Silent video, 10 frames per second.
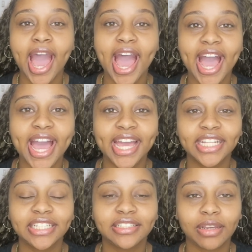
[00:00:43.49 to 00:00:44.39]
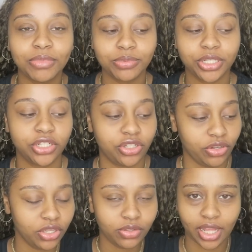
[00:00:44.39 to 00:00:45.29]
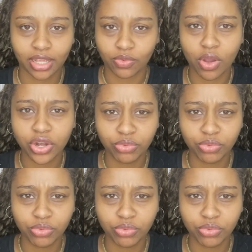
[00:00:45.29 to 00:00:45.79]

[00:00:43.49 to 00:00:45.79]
and I'm gonna be showing you like one